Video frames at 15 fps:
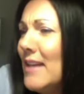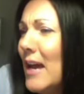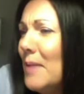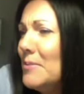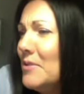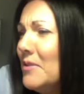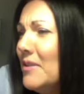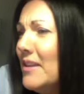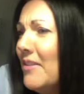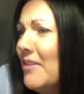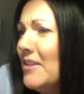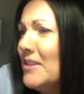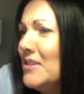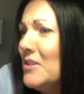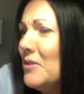absolutely
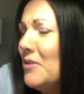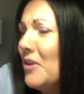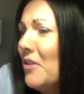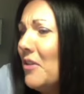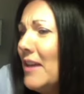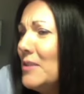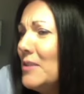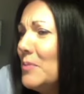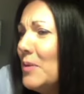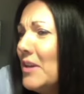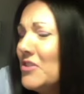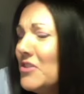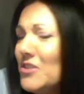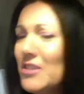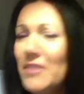nothing to do with our last
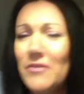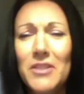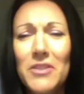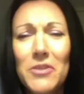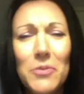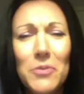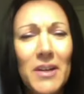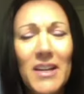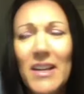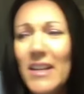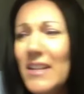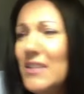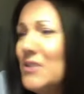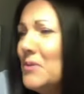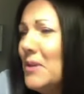production of the
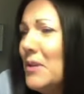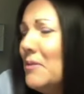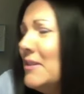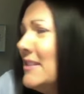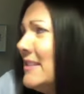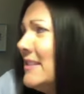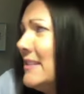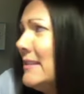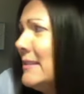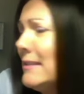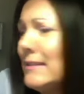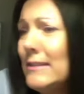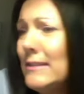2021 season.